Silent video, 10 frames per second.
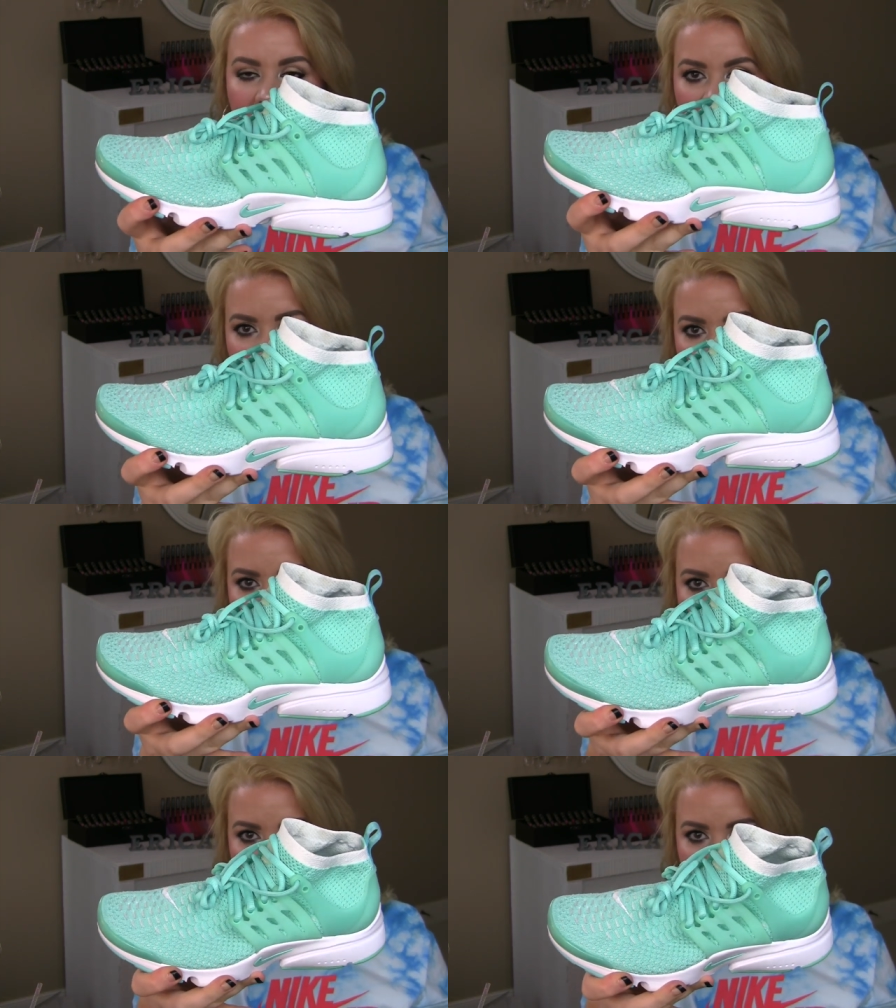
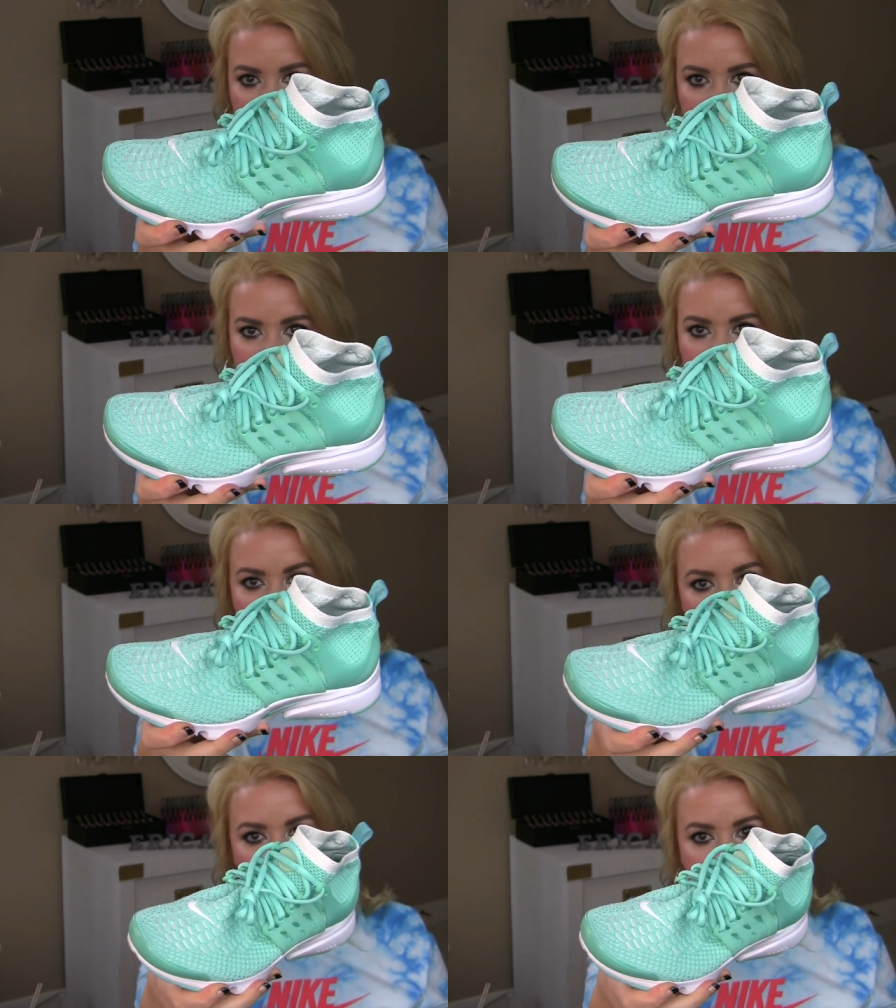on
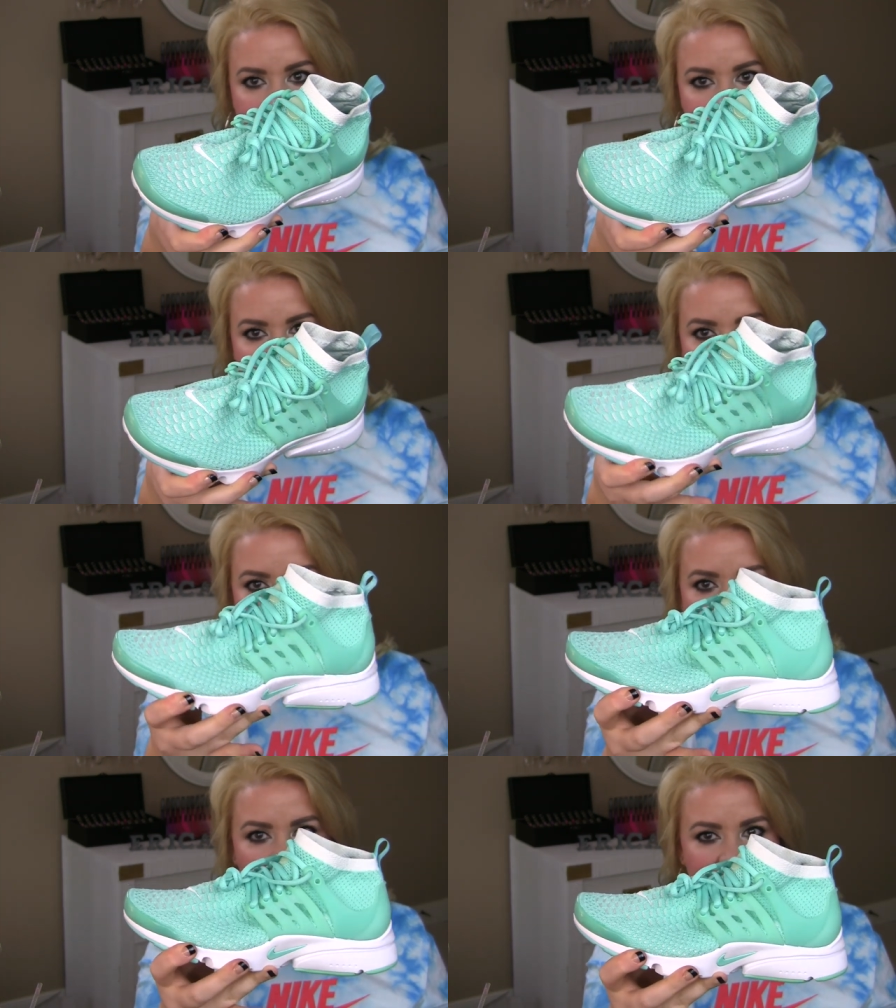
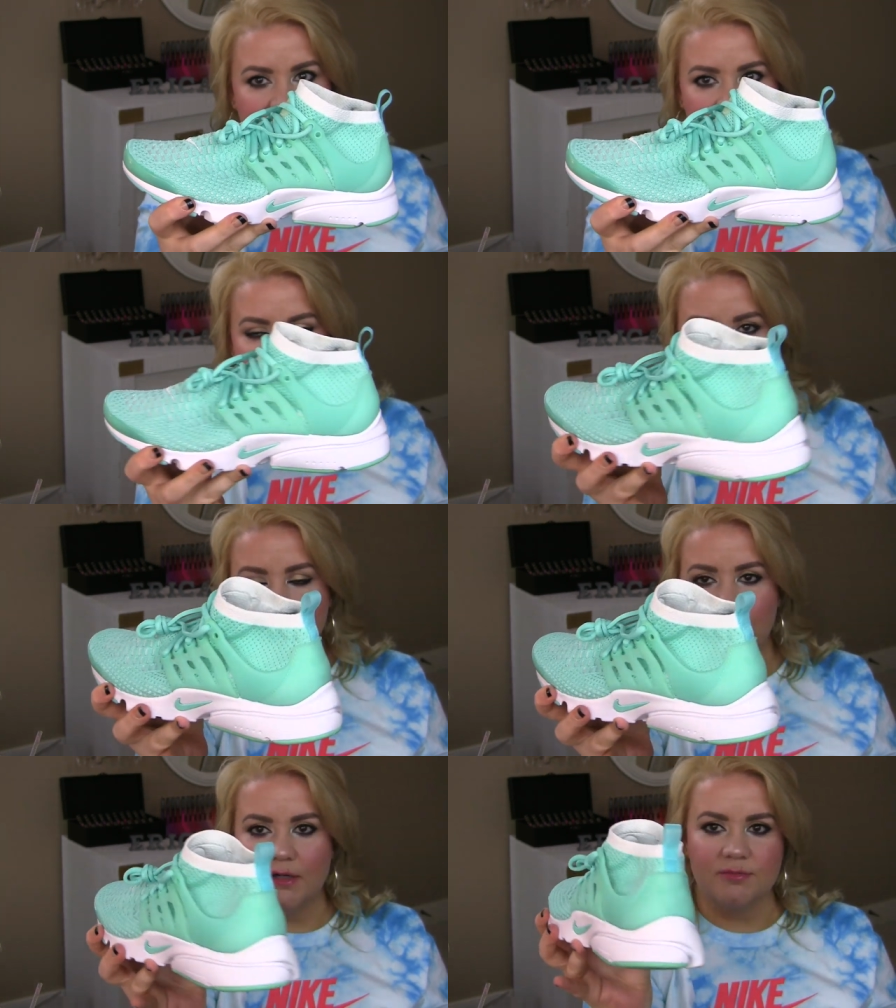eBay or
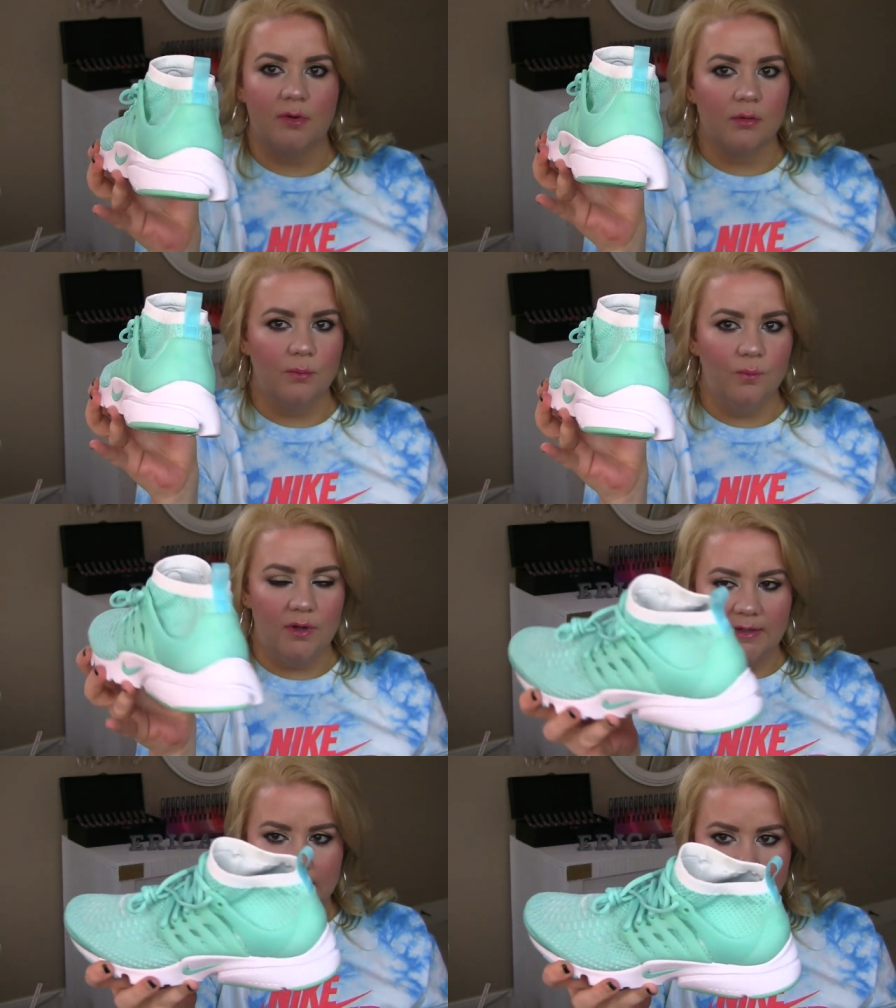Poshmark
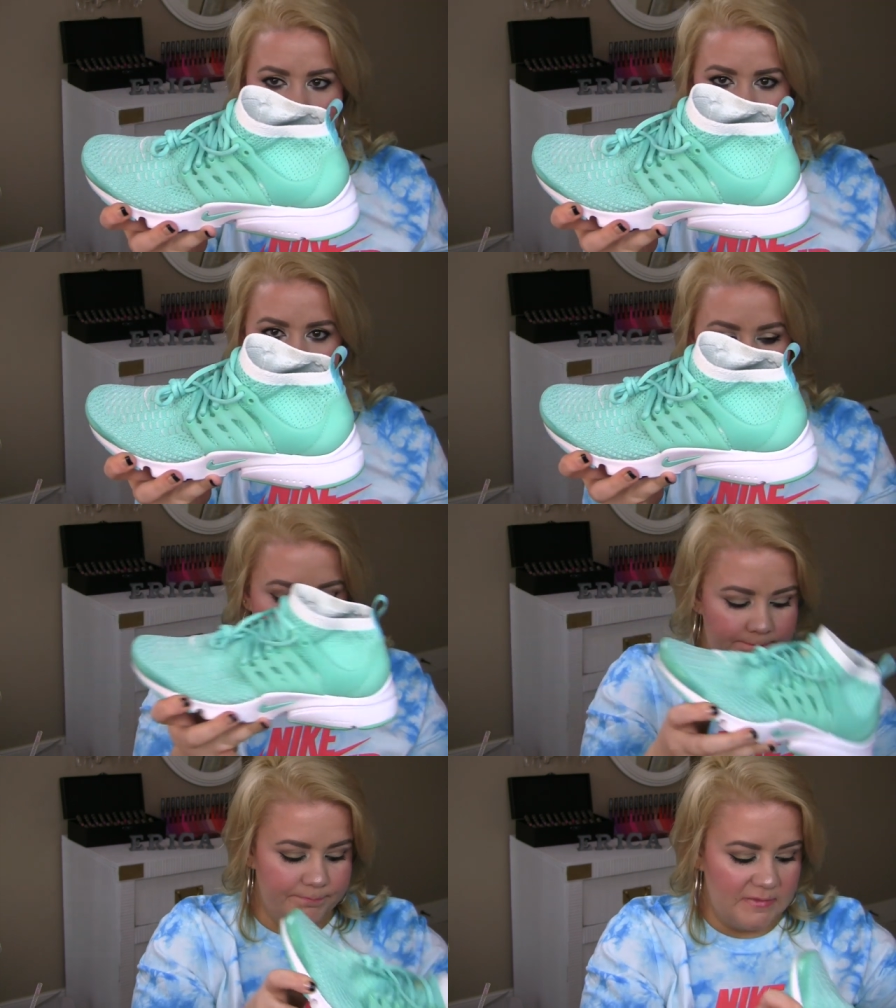one.
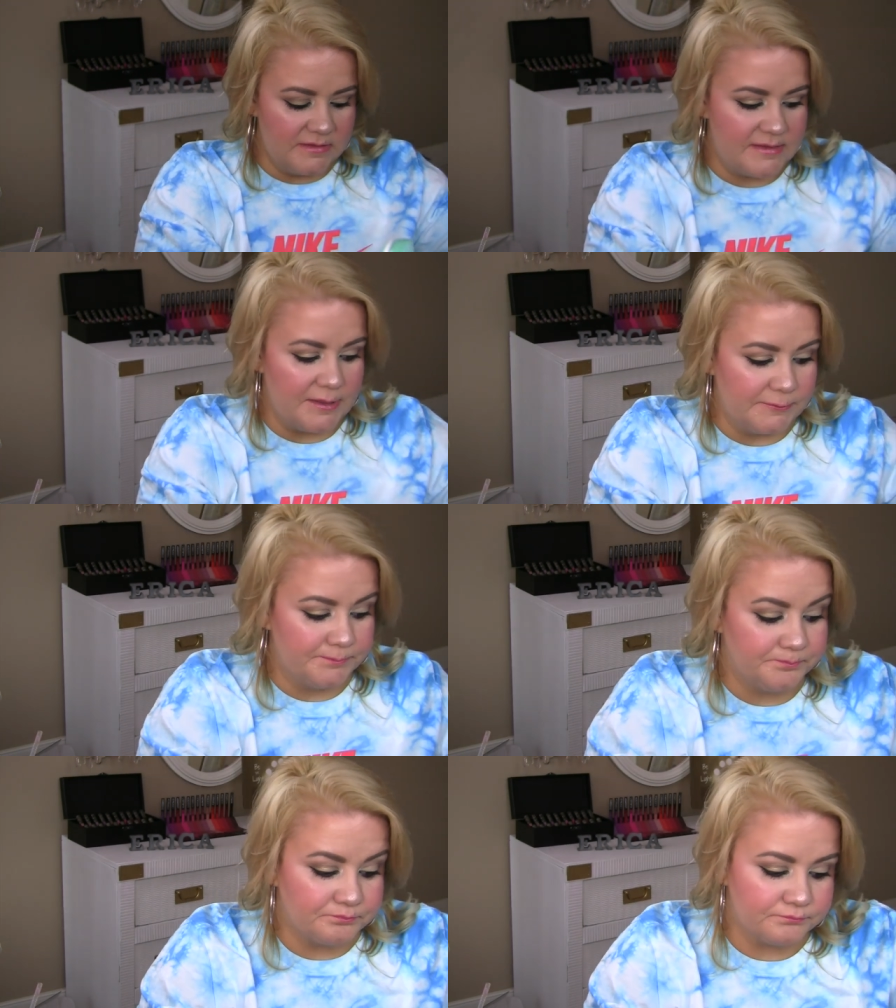
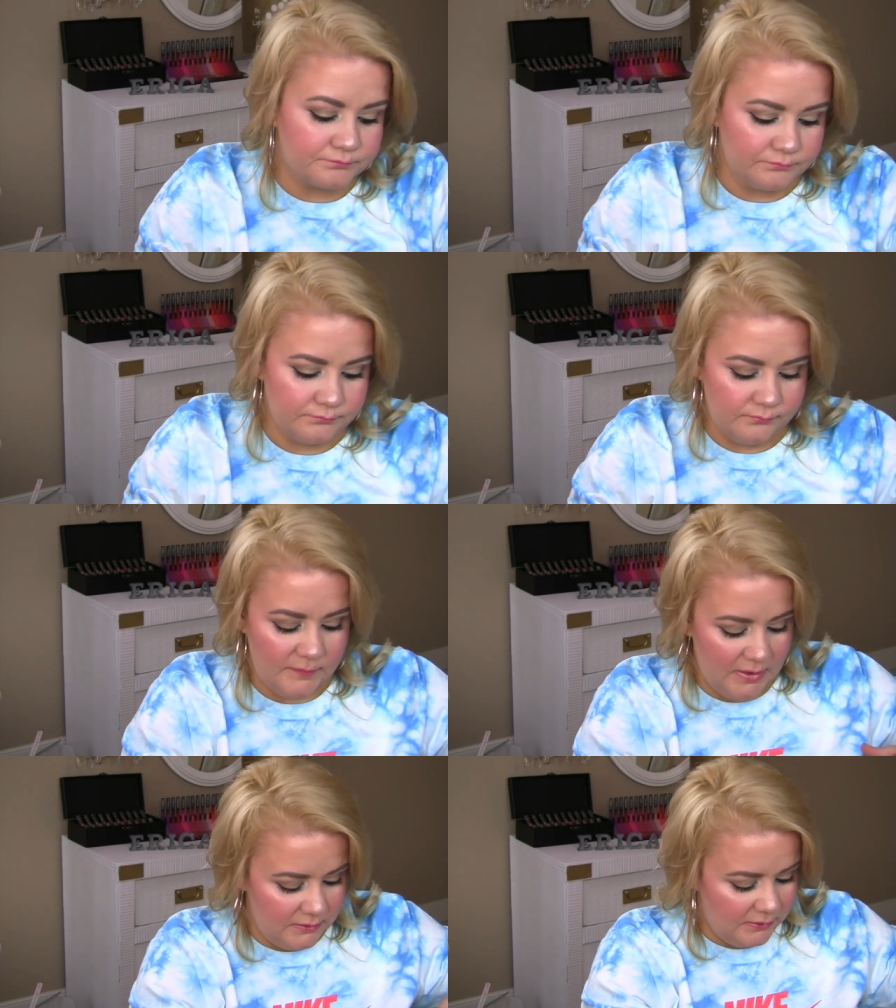So
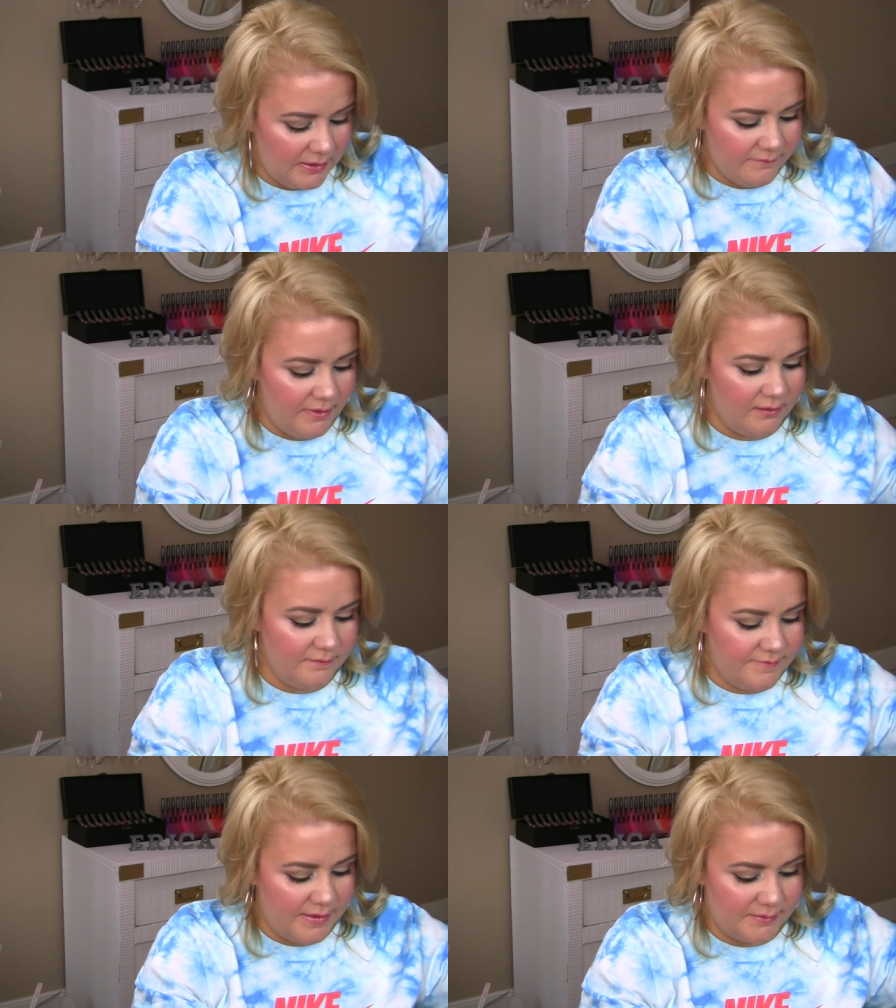love all
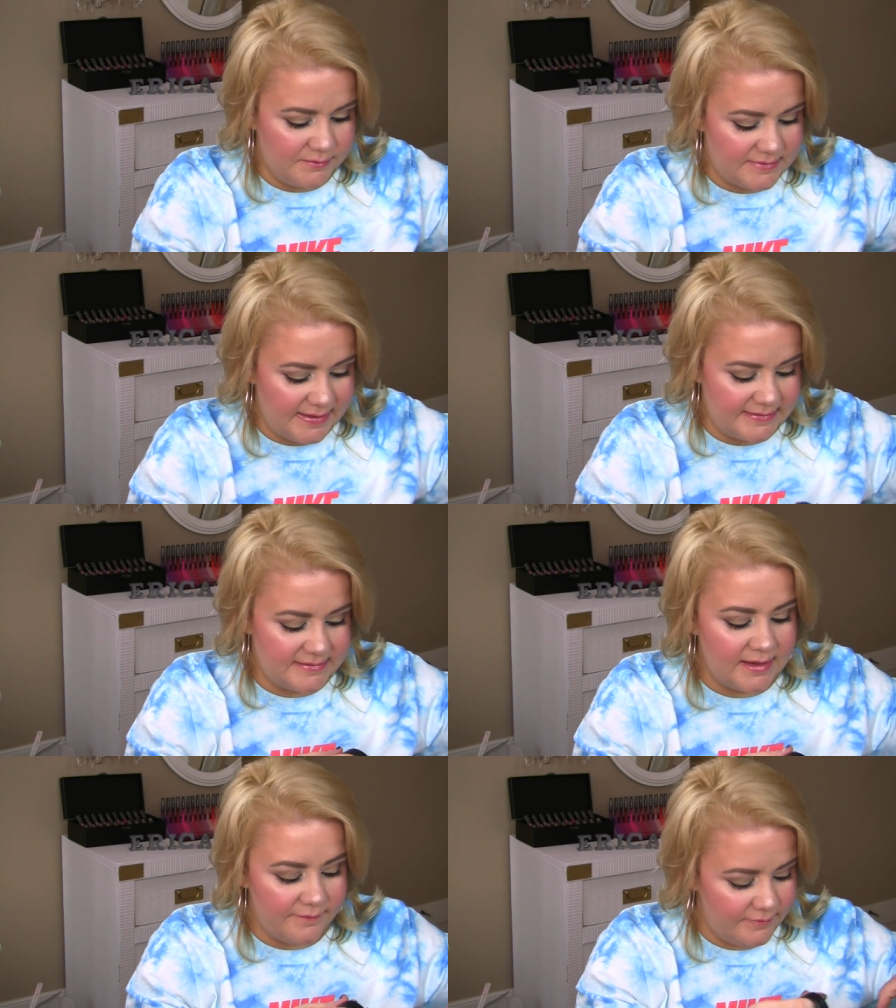of those. That is
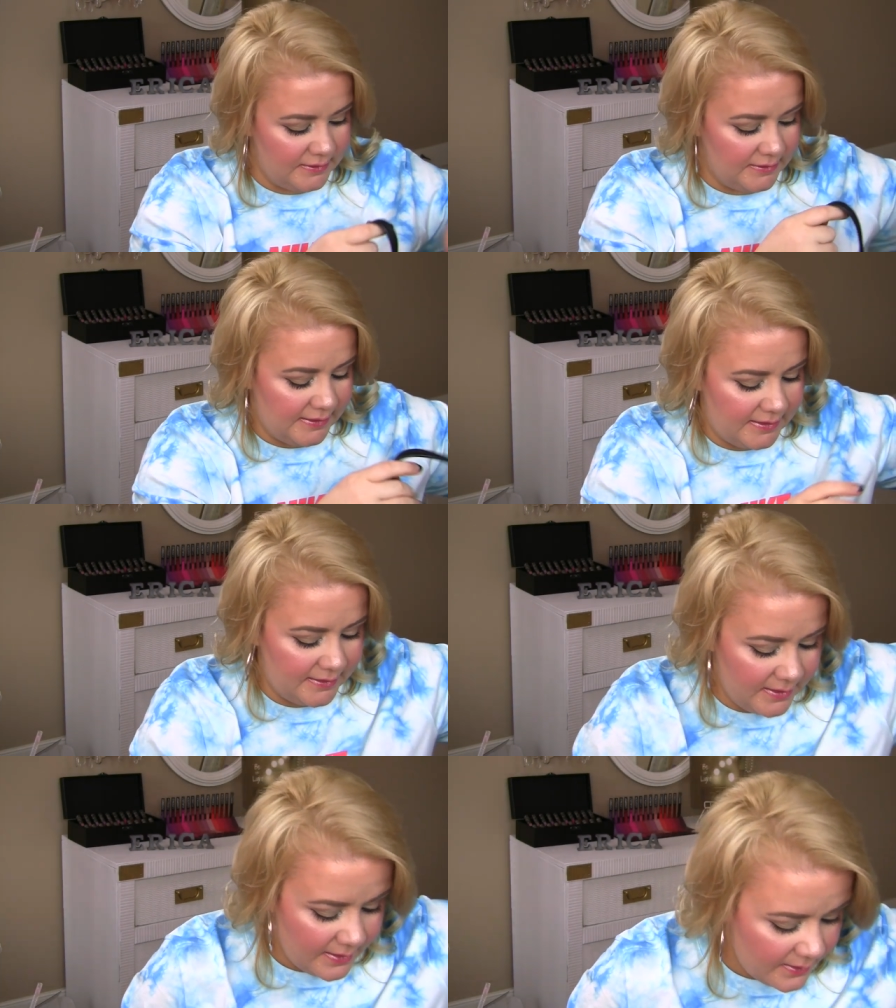definitely